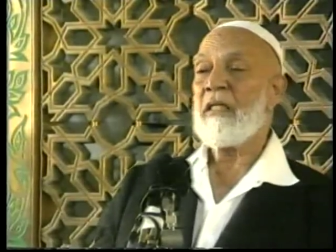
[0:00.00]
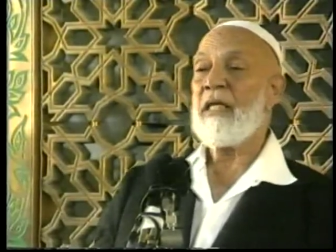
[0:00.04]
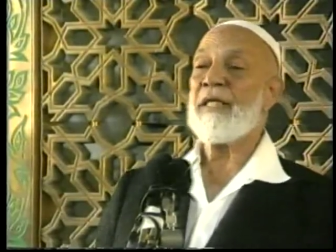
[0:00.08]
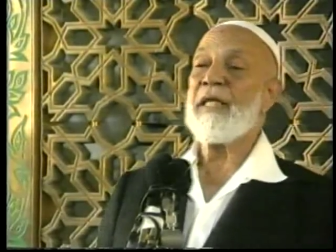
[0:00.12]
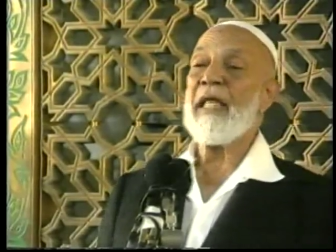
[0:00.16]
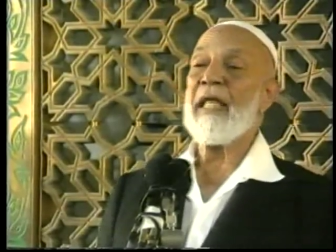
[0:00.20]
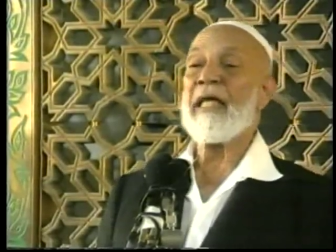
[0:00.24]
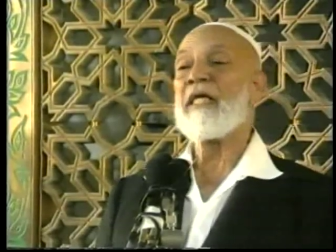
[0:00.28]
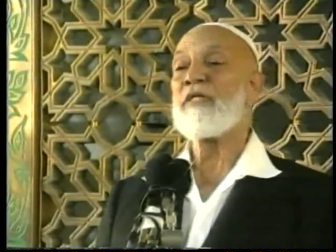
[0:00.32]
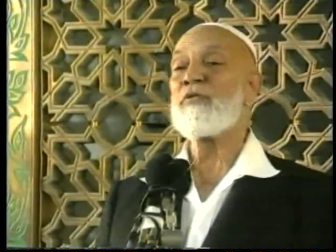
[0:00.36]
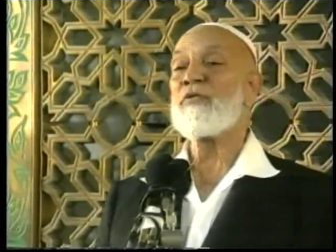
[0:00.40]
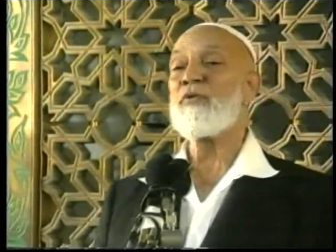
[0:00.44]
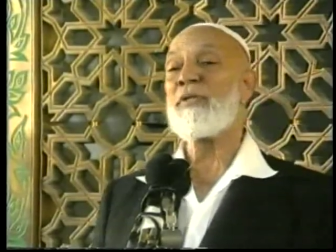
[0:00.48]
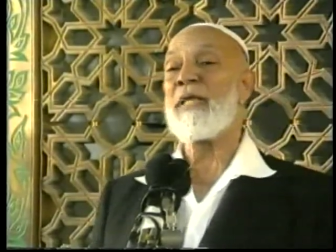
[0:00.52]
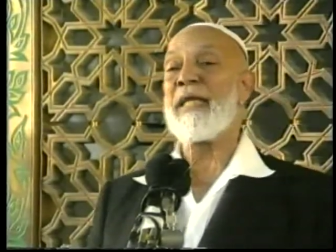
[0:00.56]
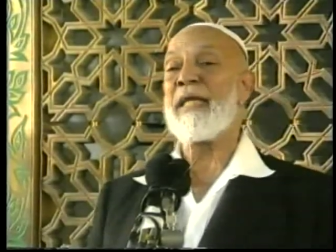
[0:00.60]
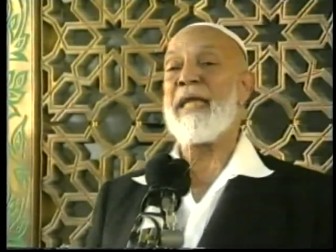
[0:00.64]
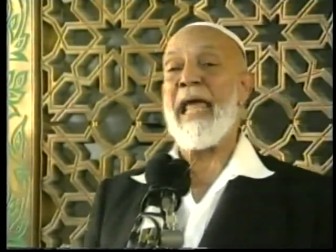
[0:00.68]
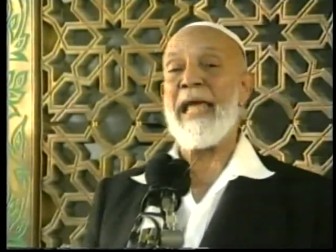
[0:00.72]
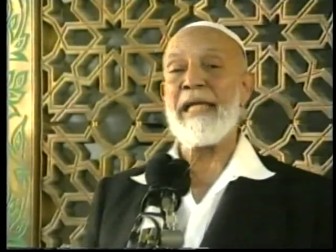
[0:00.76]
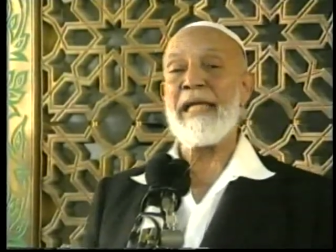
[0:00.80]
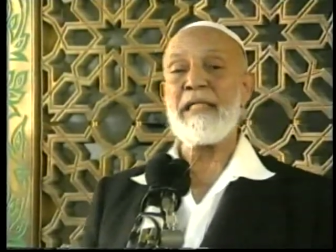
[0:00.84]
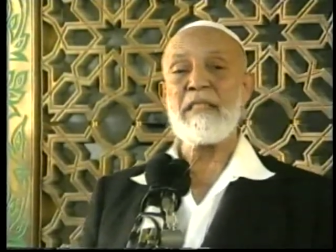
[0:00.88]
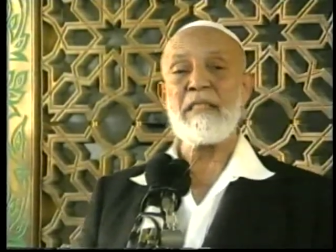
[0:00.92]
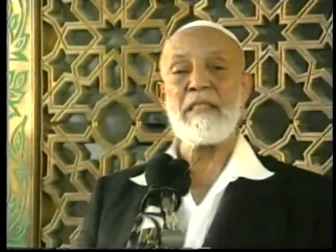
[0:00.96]
they take us to
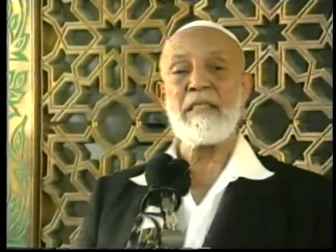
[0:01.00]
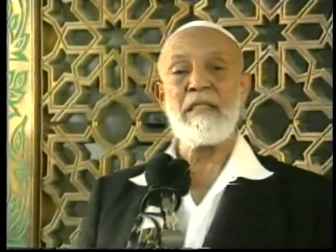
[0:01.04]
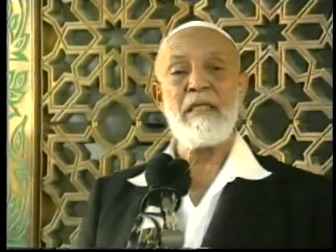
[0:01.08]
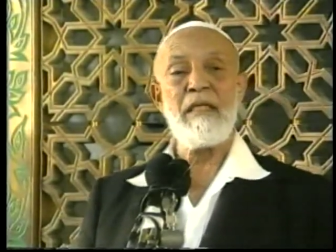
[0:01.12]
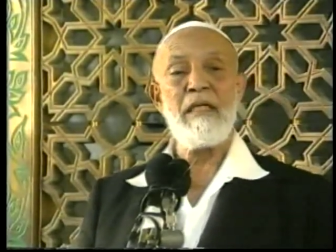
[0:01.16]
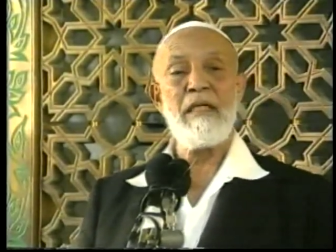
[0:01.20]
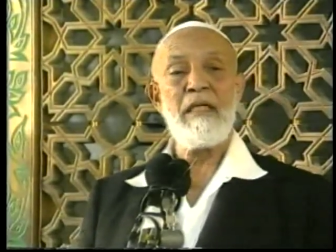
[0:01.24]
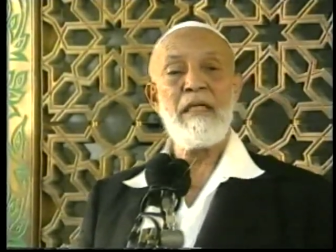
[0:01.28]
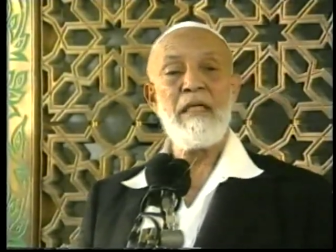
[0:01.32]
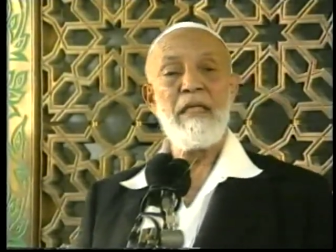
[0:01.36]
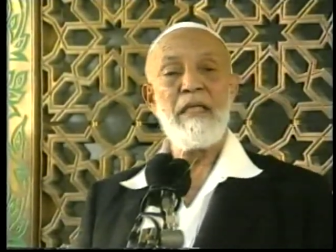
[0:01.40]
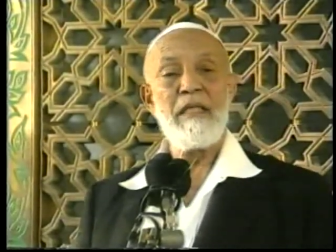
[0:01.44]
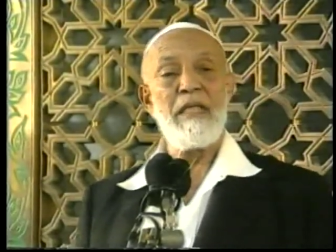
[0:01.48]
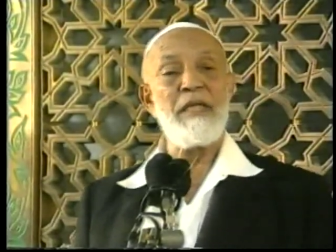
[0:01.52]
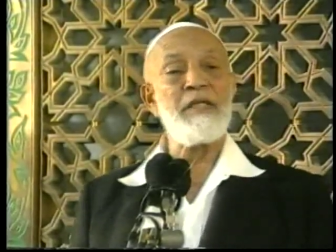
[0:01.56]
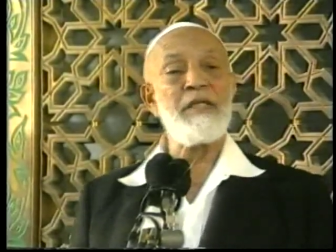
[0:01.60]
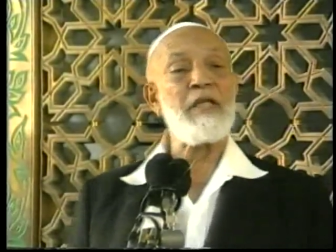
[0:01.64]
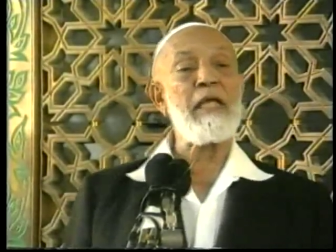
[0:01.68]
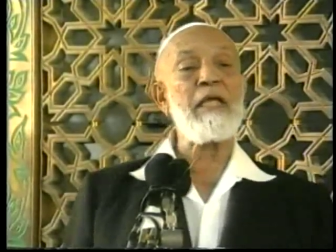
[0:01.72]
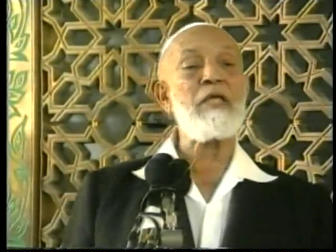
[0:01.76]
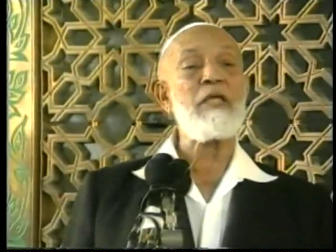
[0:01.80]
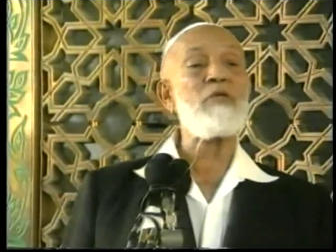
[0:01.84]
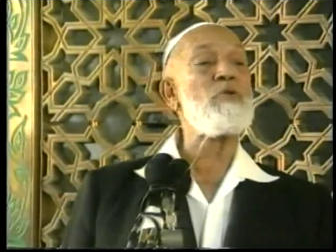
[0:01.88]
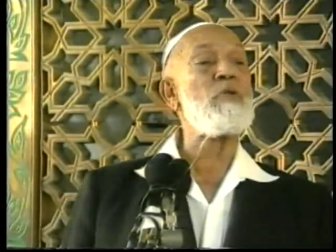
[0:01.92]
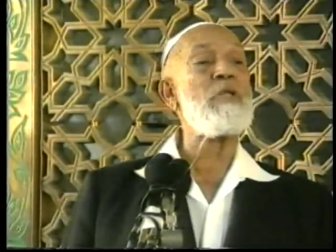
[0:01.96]
the dance, they
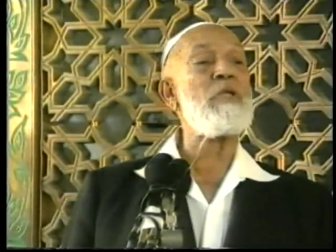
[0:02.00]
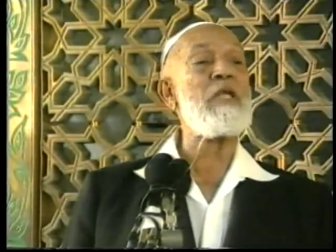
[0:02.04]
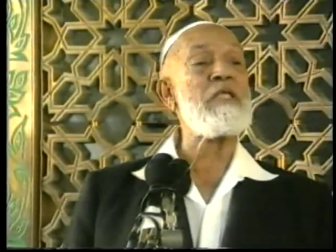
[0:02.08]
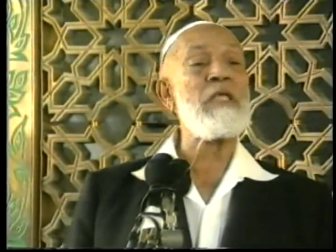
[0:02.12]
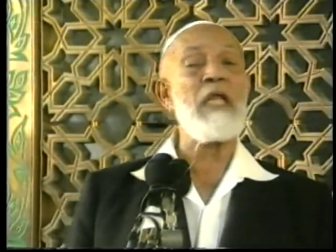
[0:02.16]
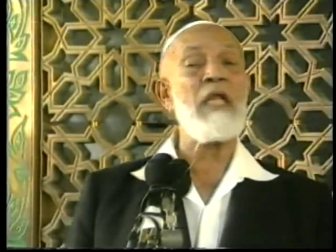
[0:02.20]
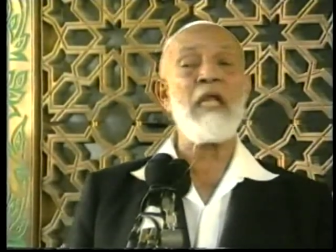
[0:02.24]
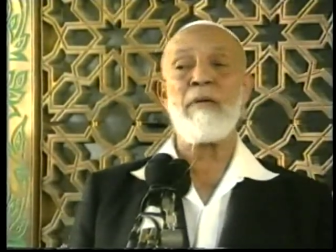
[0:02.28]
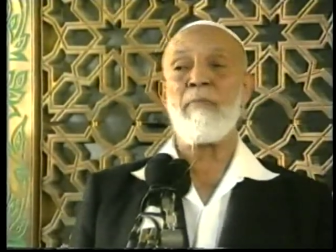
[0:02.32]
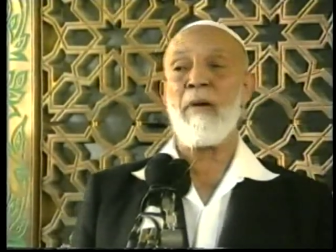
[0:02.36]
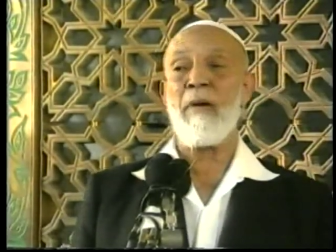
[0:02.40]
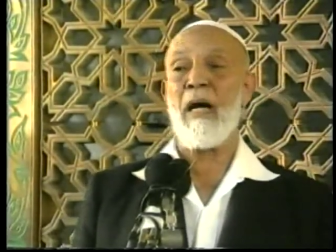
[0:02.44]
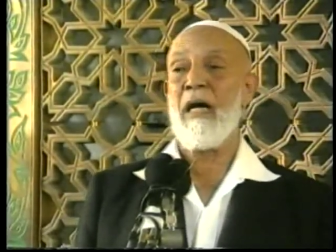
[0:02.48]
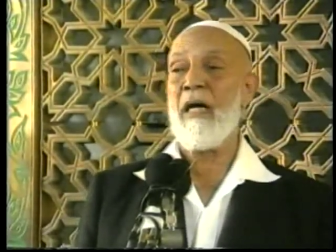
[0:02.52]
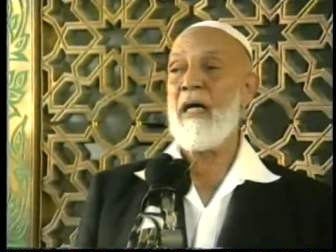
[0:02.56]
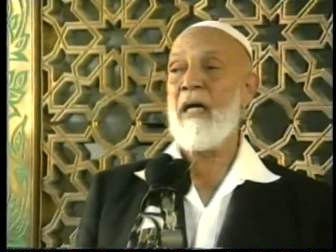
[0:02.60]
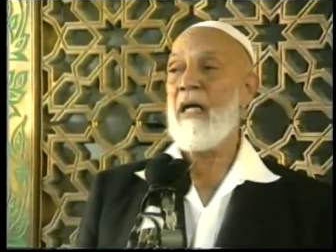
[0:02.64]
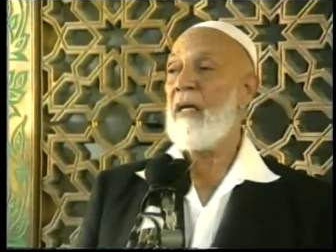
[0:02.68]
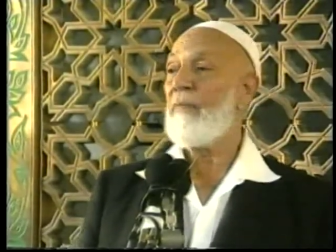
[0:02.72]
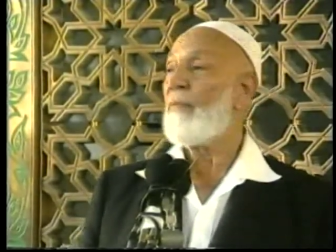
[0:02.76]
take us to the cinema,